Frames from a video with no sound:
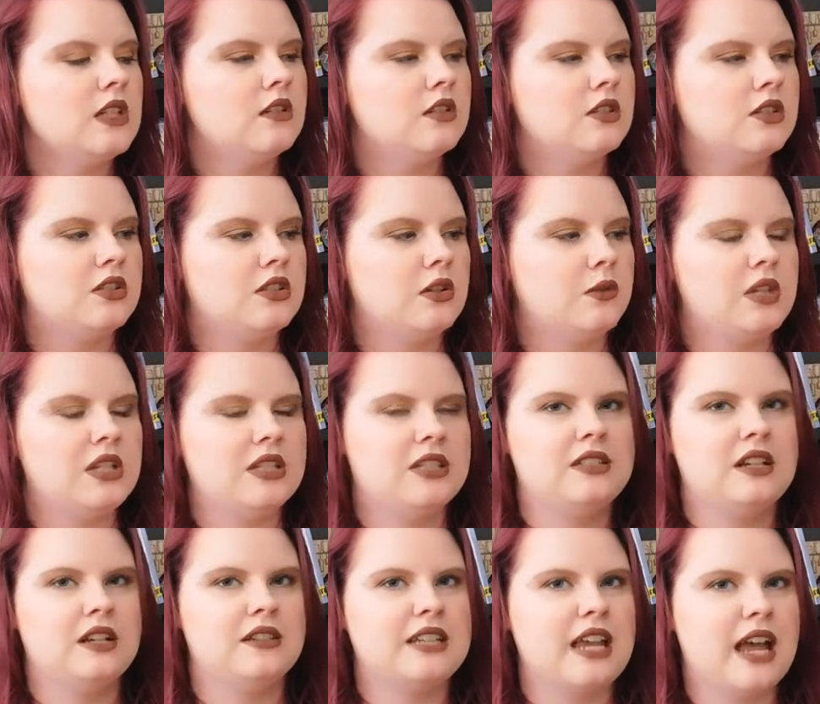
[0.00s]
So this
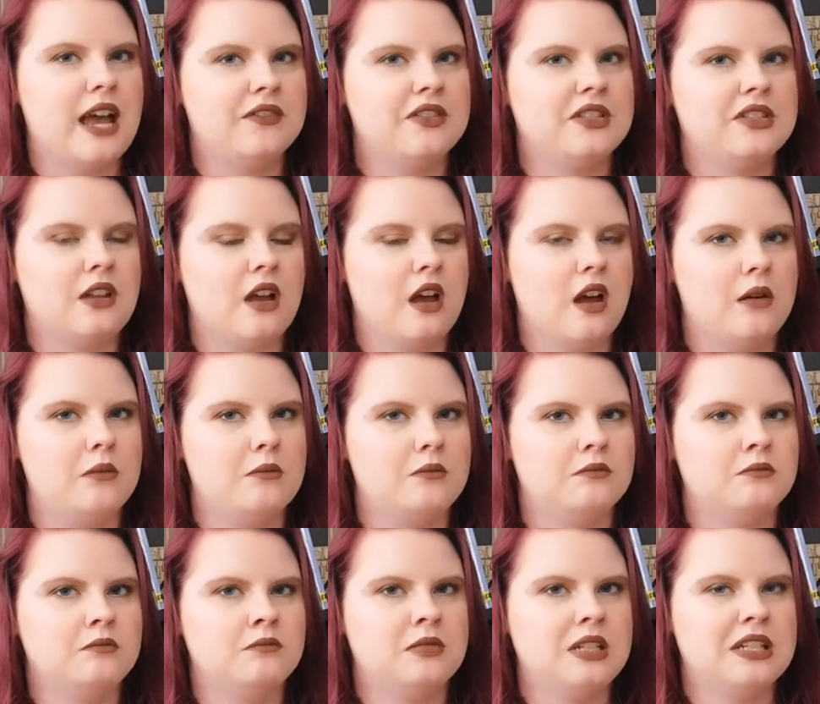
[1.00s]
does have
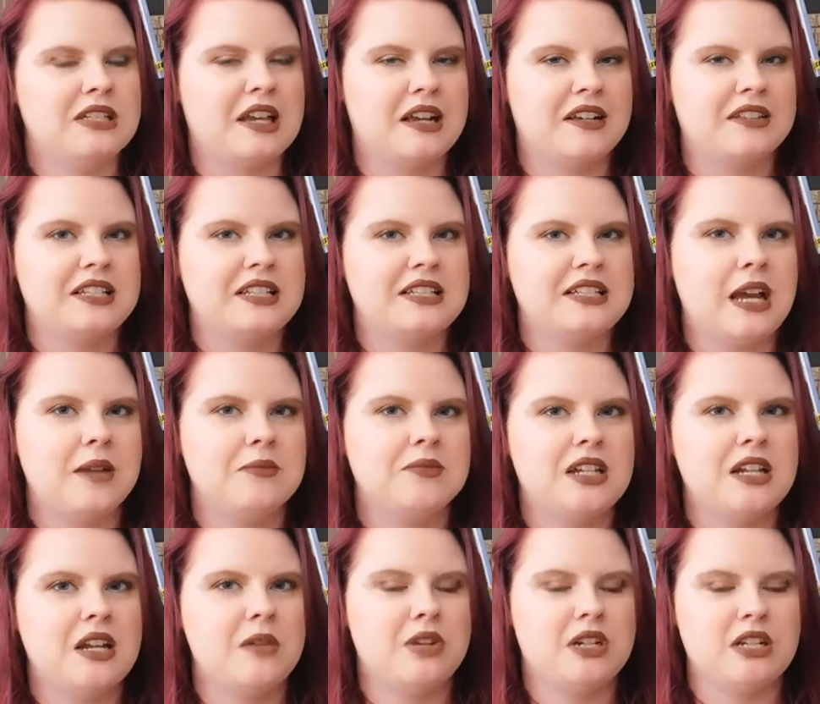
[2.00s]
some sexy times
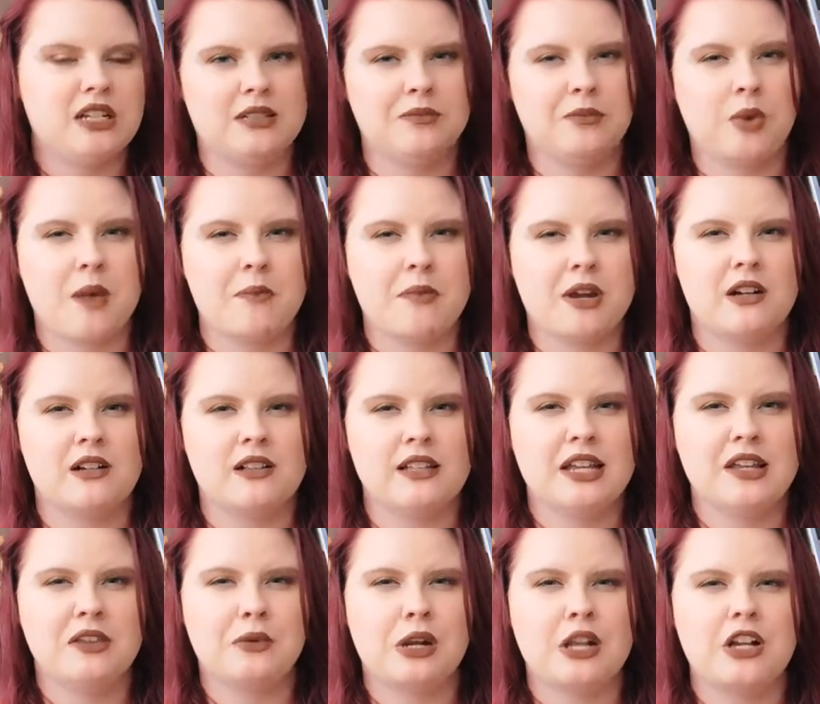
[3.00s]
in it, but it is primarily
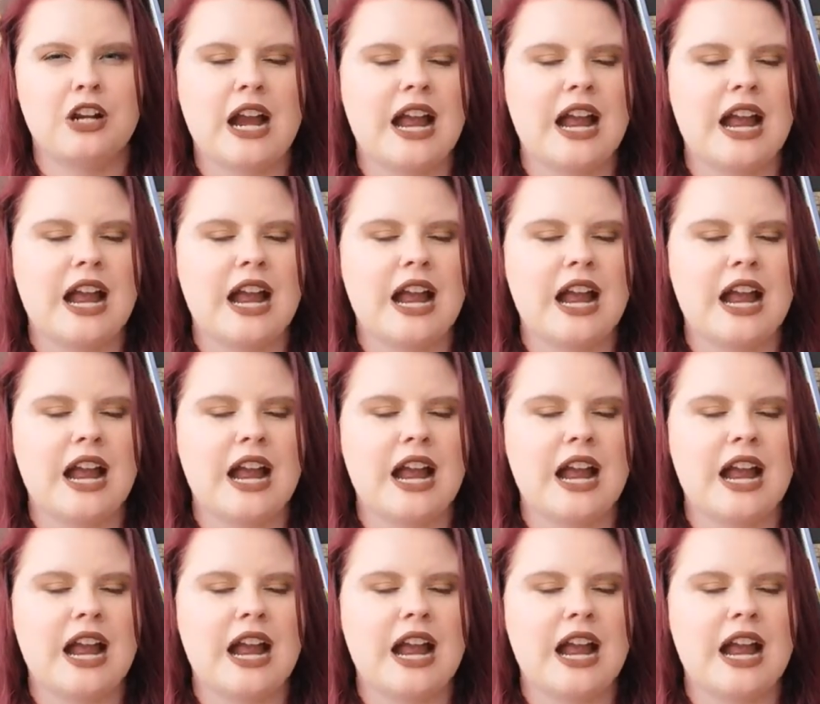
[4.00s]
a thriller.